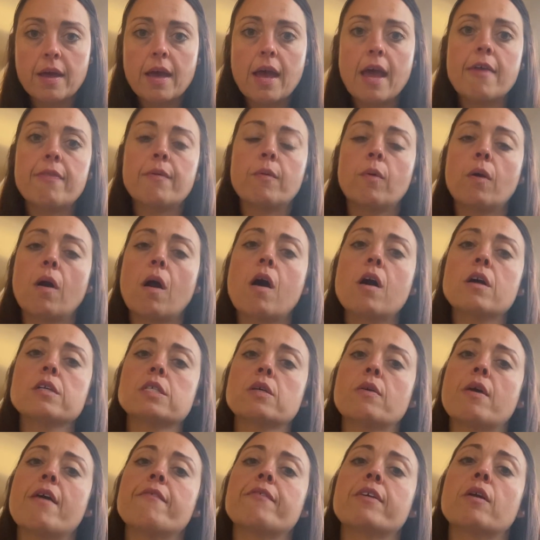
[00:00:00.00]
and then we're
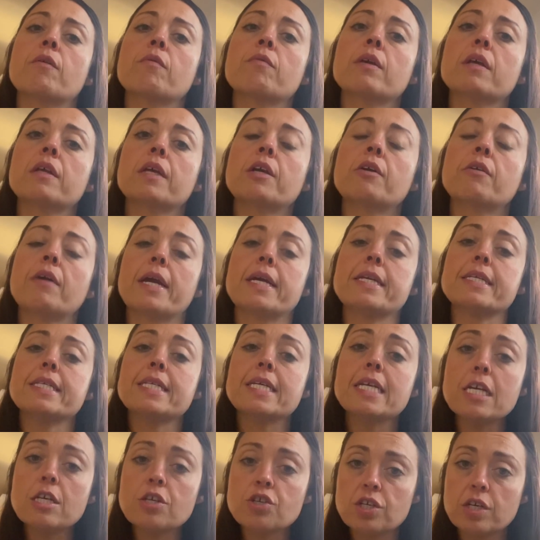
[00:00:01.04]
also having a really great
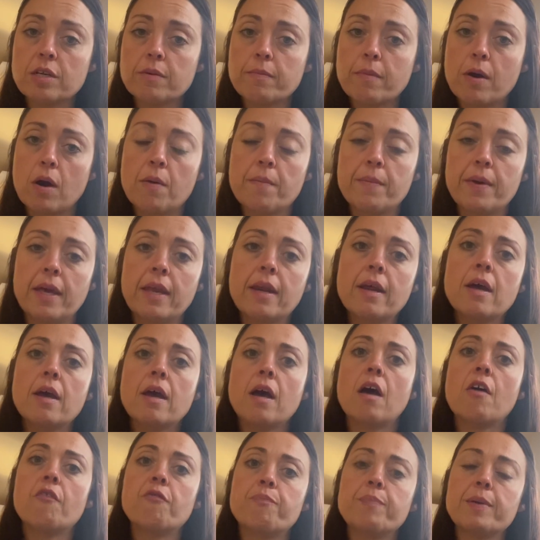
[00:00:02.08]
teaching moment
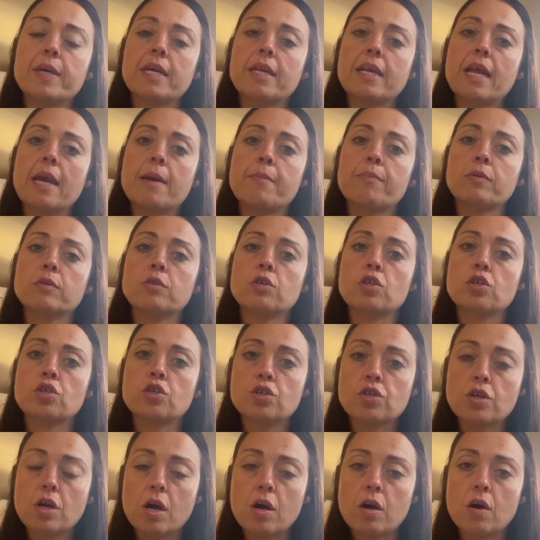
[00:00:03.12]
of being able to
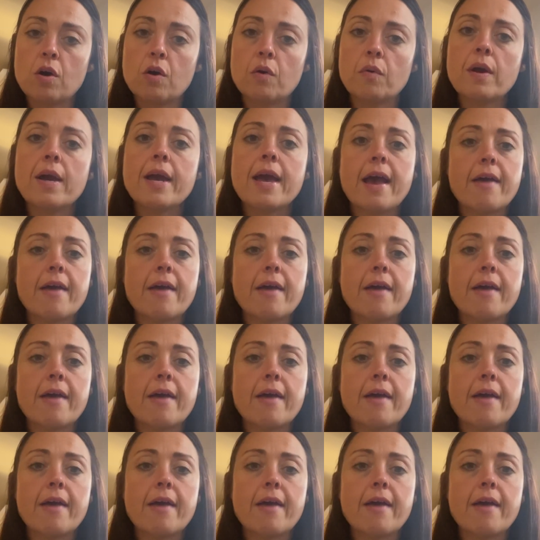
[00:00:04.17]
show,